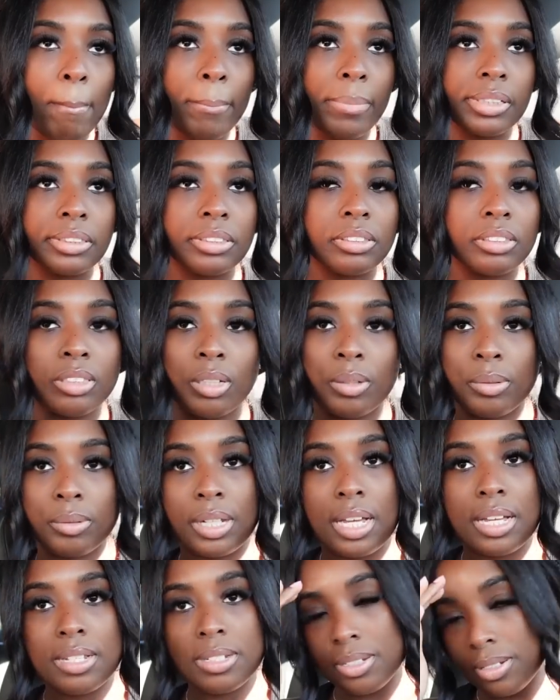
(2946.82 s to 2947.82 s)
but no
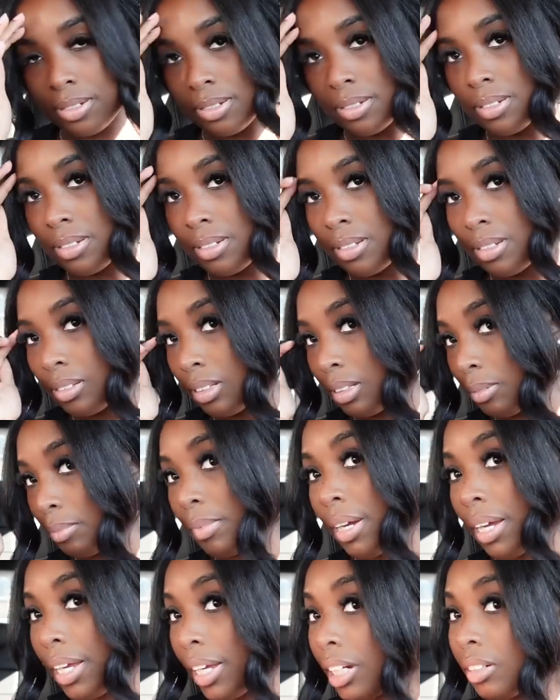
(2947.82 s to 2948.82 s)
glasses. And
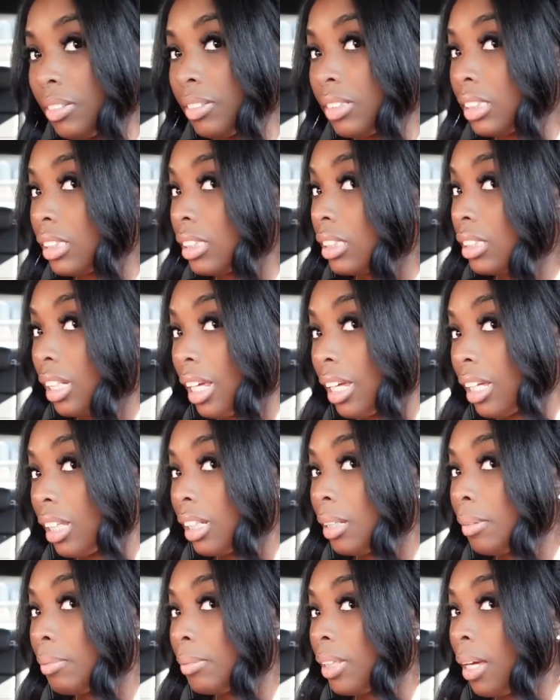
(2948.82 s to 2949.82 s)
my hair was just like
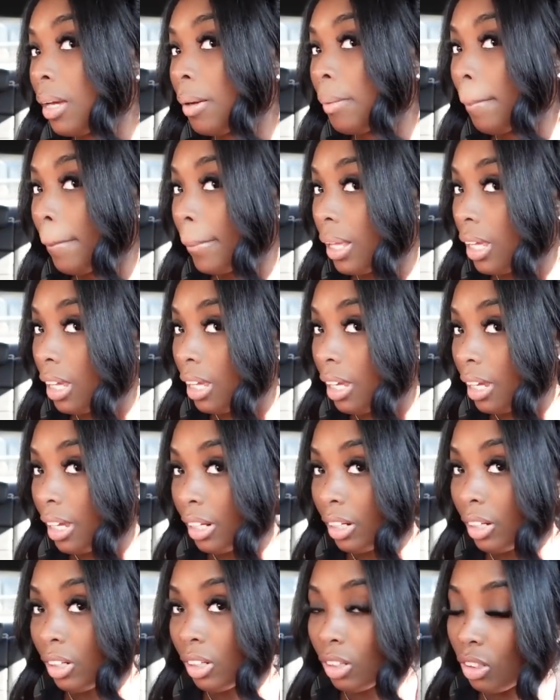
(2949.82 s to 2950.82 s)
clipped up
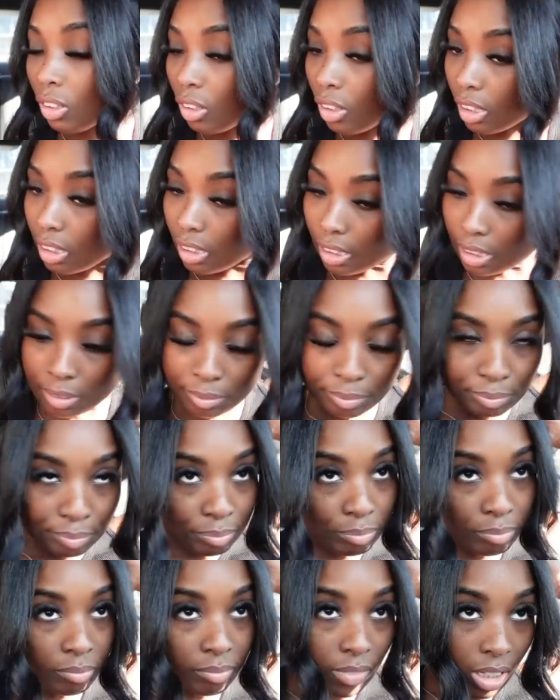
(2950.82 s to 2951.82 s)
in a claw clip.
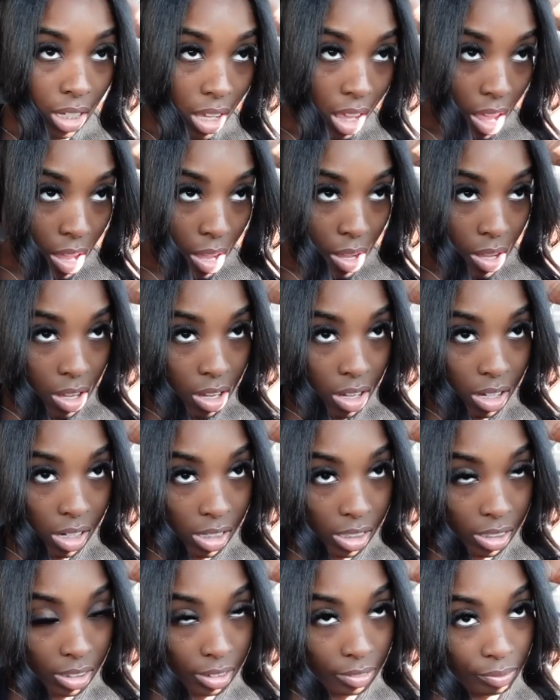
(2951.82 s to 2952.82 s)

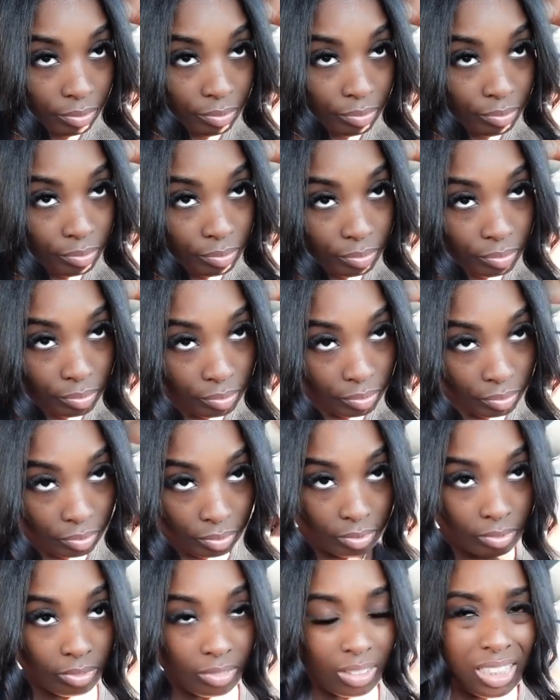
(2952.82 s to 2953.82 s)
Um,
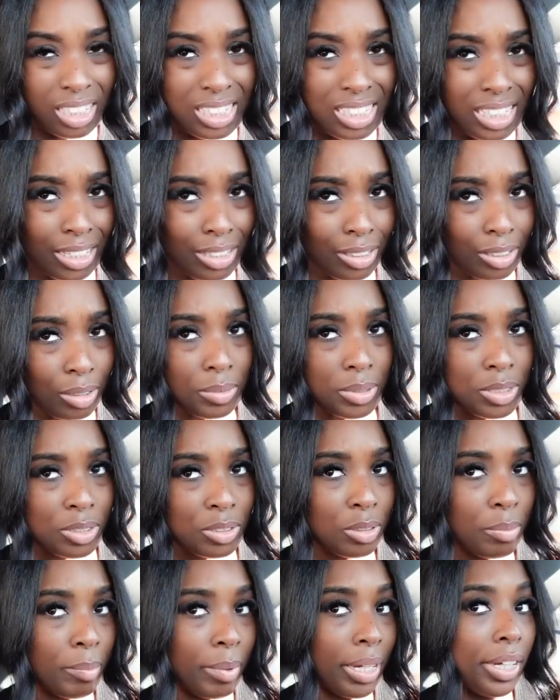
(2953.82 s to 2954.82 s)
cause I didn't know what to
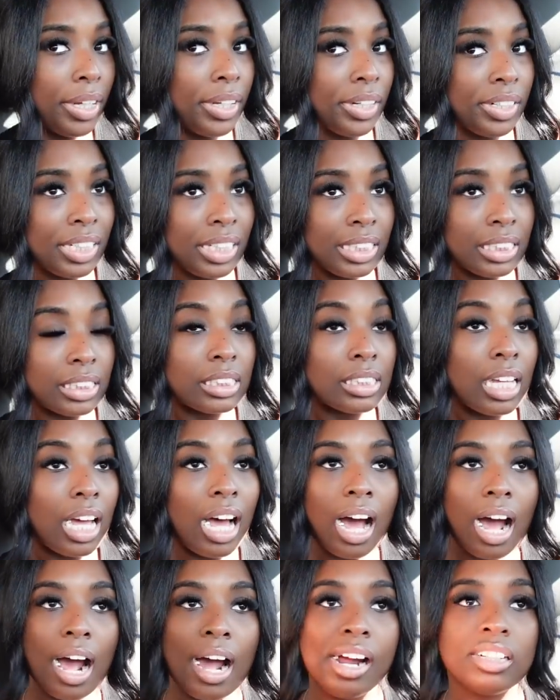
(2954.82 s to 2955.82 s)
do with my hair and it's
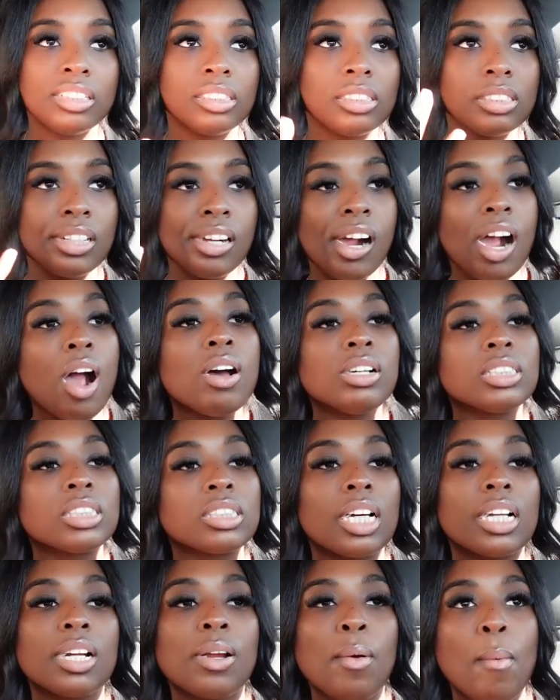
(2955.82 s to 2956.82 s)
hot,
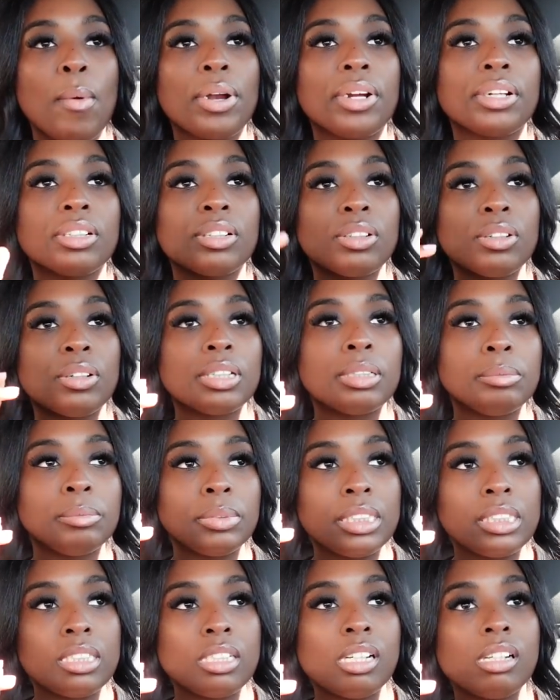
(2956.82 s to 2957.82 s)
so I didn't want it on
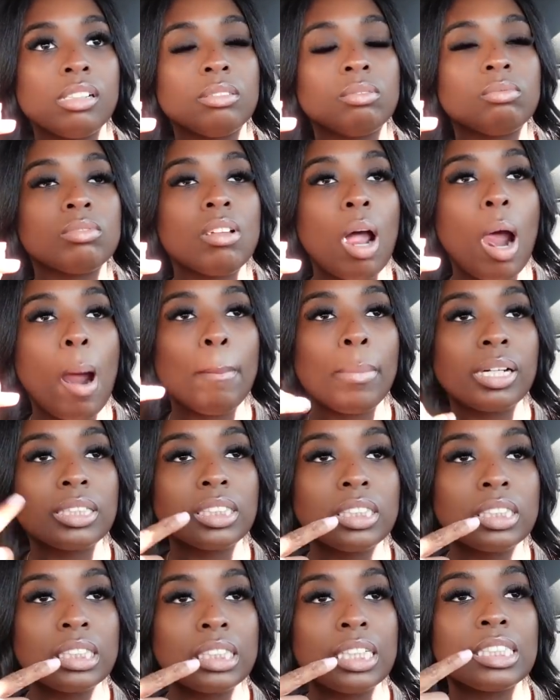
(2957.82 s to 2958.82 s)
me. I'm
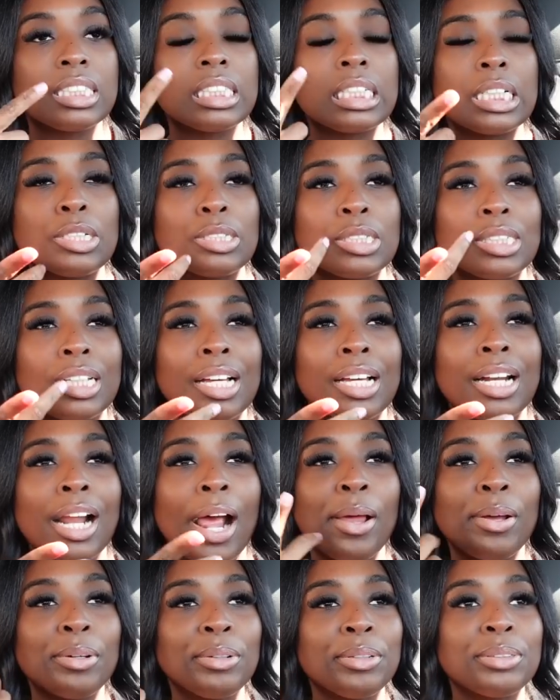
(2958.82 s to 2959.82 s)
also just head to nail salon.
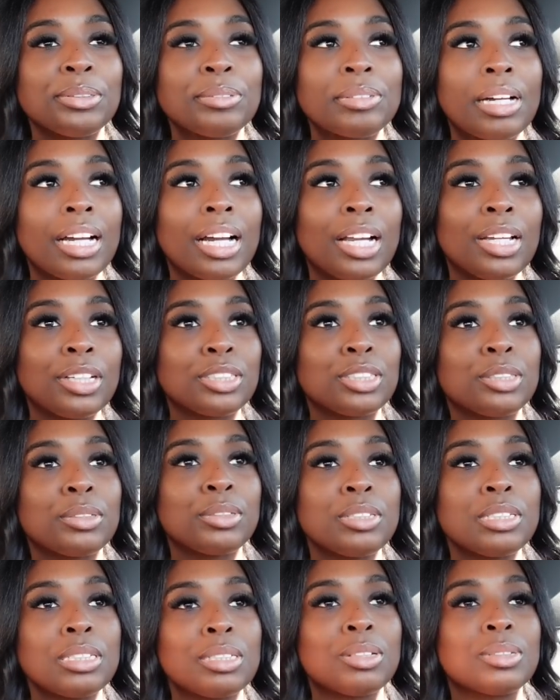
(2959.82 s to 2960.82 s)
I don't know why I gotta look so
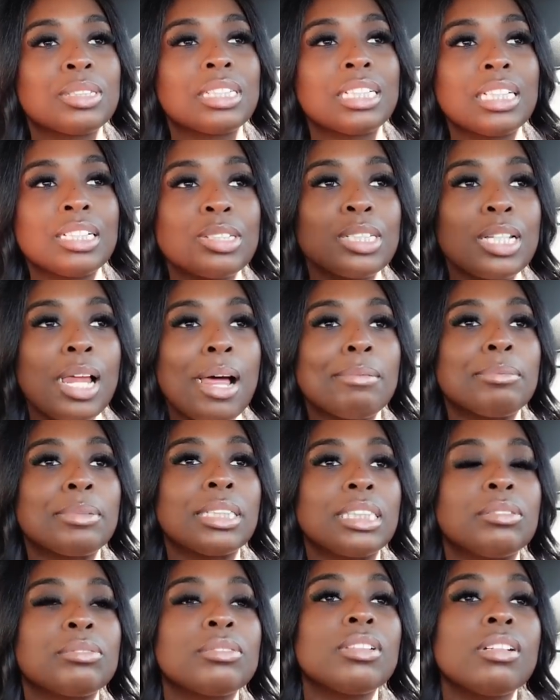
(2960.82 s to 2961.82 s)
cute to go to nail salon,
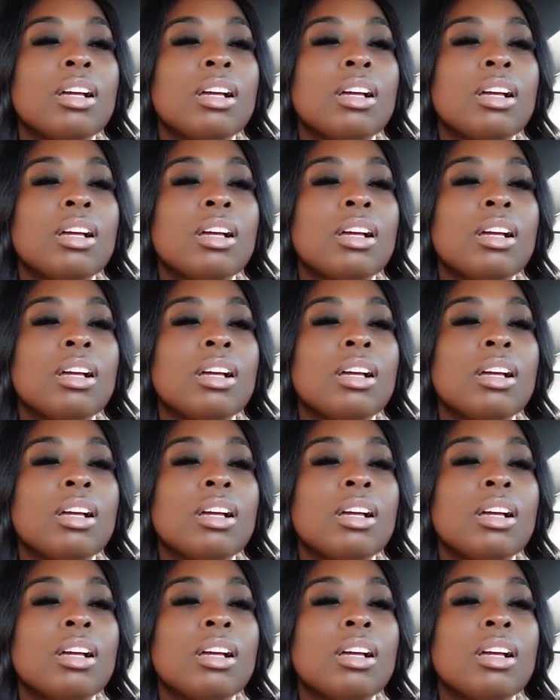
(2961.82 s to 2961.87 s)
but